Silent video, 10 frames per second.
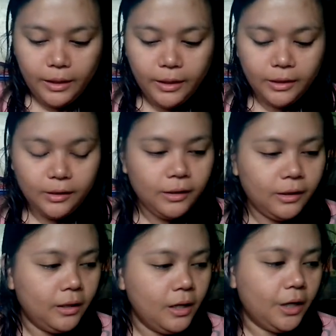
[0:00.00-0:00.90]
And
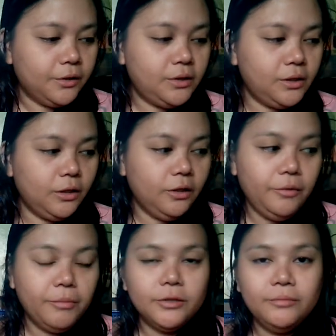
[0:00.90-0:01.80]
I was
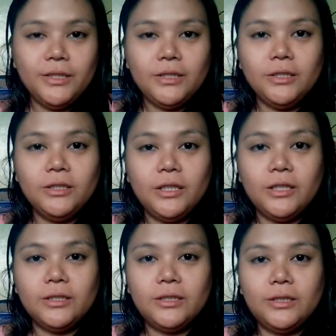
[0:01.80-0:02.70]
thinking about making
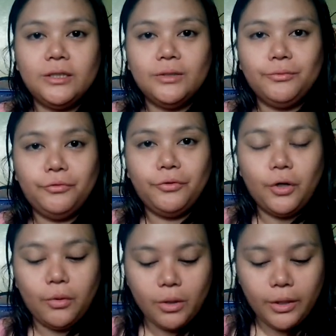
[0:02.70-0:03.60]
this
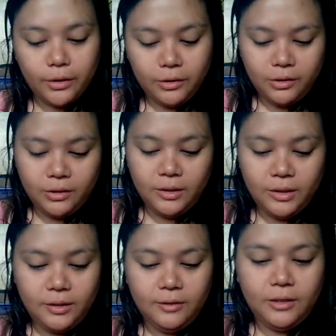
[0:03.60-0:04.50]
for a while.
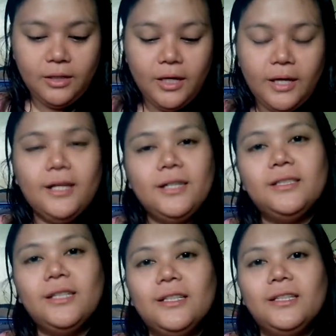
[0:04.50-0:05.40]
And I
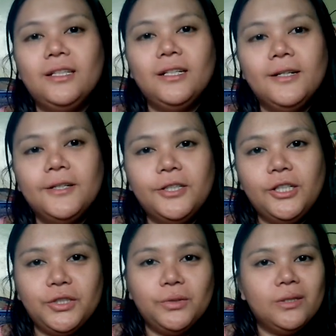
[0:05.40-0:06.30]
said
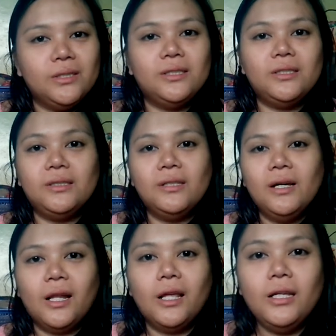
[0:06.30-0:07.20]
hers was
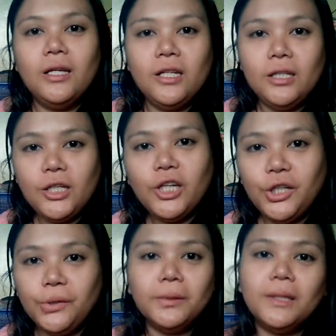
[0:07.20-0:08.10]
really, really
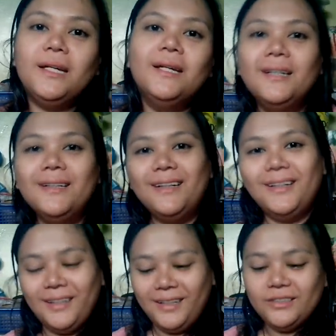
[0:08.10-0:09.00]
cute.
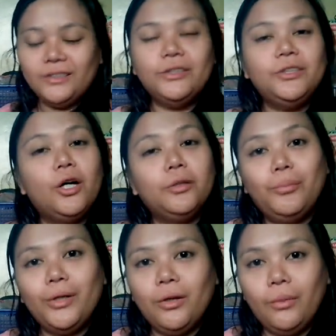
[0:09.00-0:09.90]
Turned out
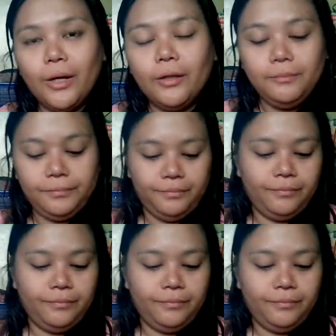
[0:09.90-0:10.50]
pretty well.